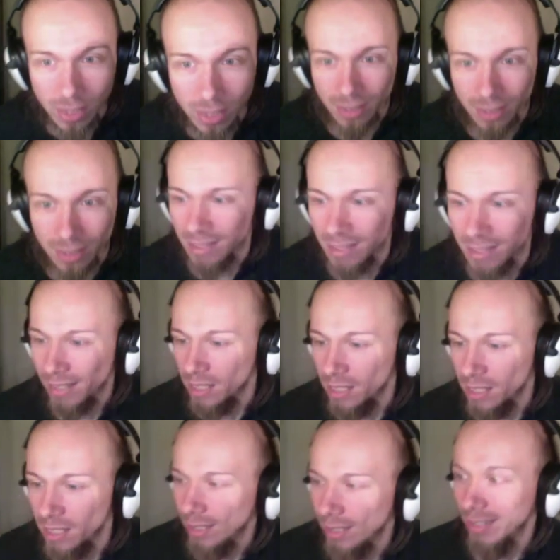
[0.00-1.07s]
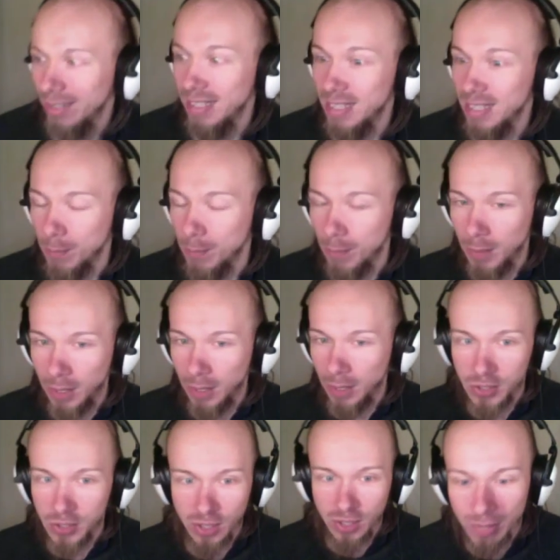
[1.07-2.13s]
it is because
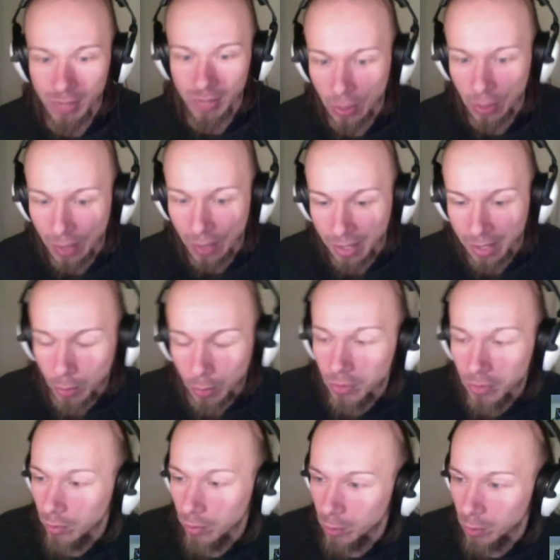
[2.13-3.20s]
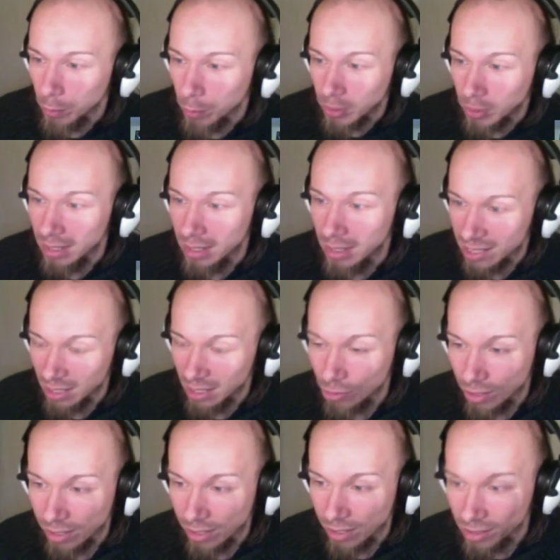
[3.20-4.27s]
the original iPod, you plugged it in, it
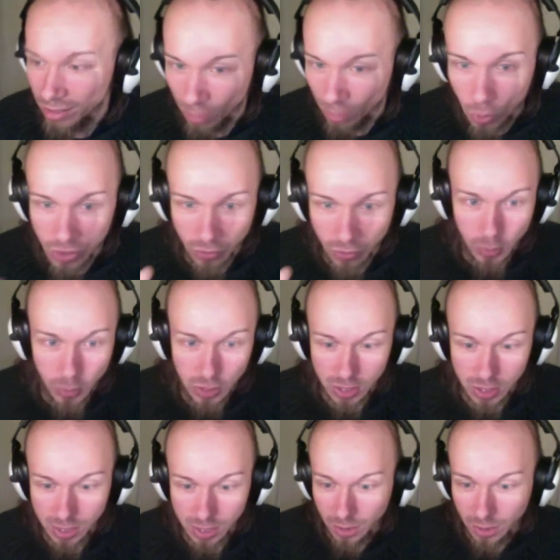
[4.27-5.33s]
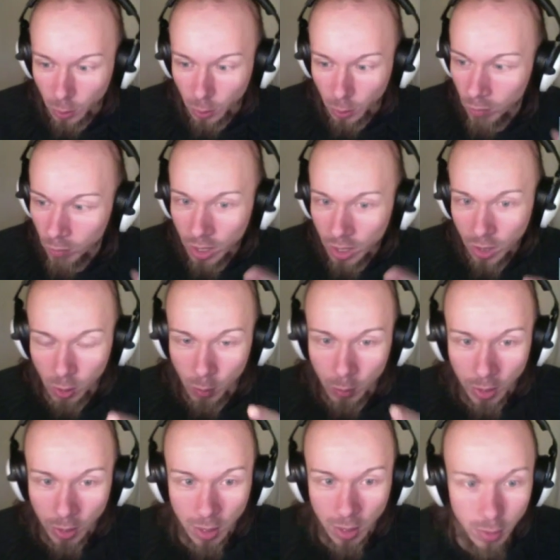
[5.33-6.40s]
synchronized, and it was a focused thing. You could
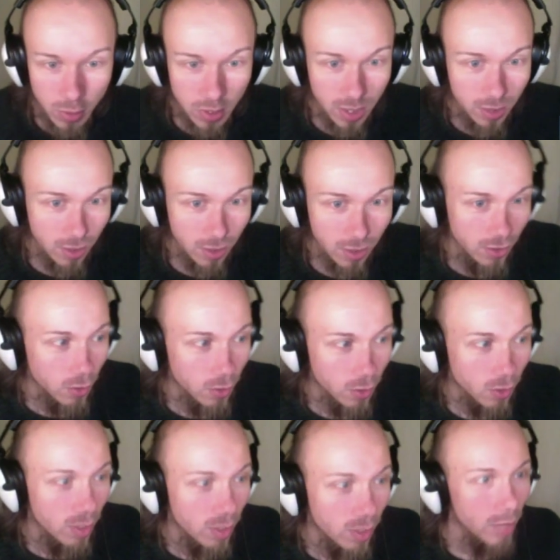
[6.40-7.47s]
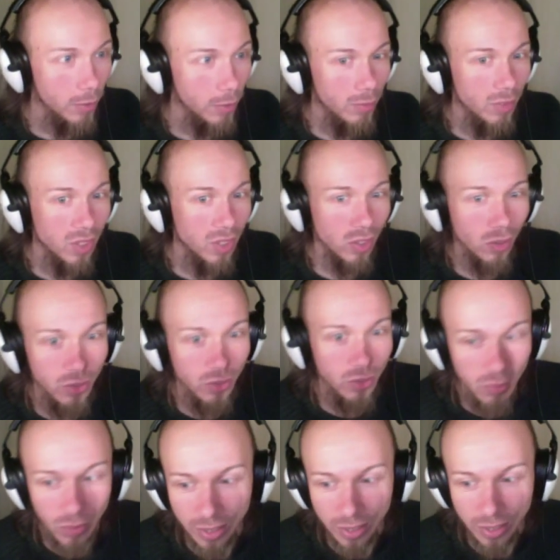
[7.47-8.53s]
buy music, you could put the music on your
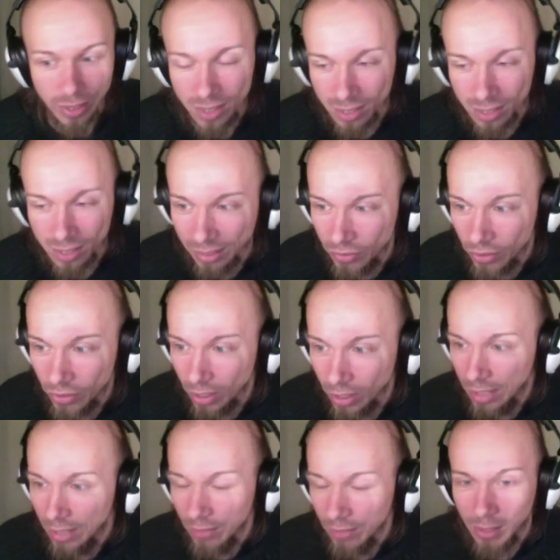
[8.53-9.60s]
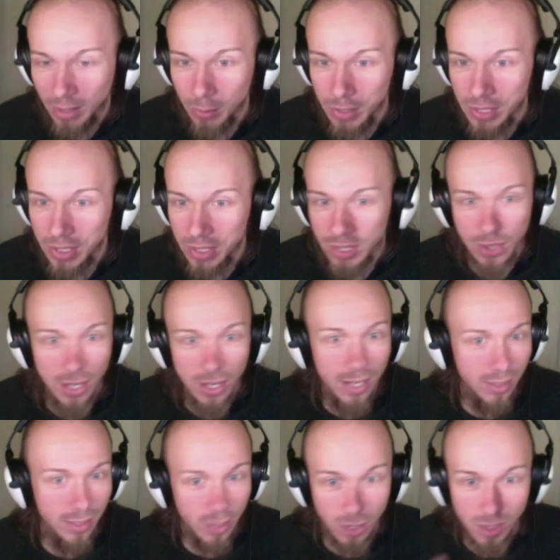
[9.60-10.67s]
device, and that was that, and you
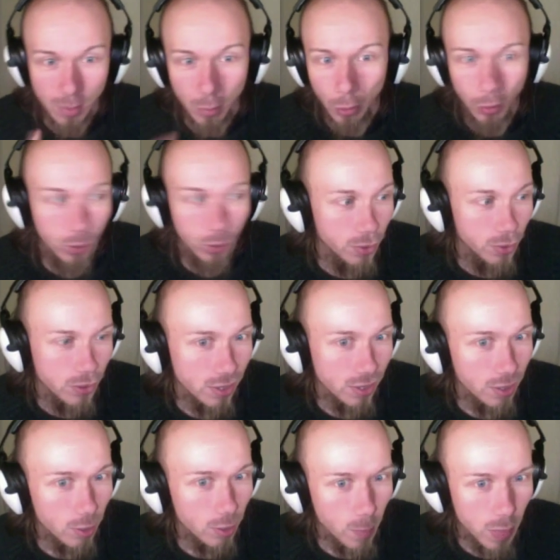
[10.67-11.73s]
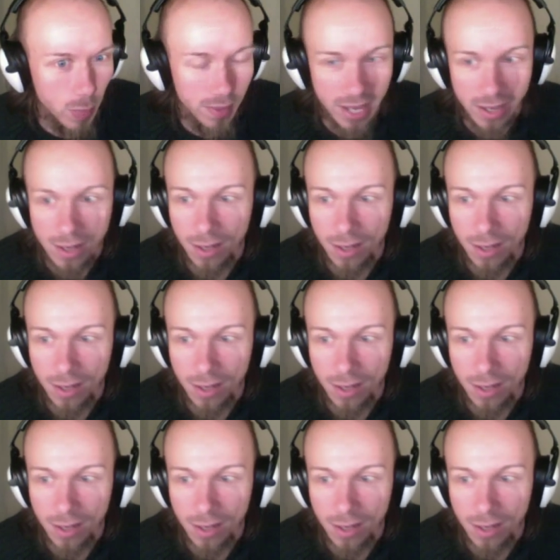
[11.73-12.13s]
could import your music. And then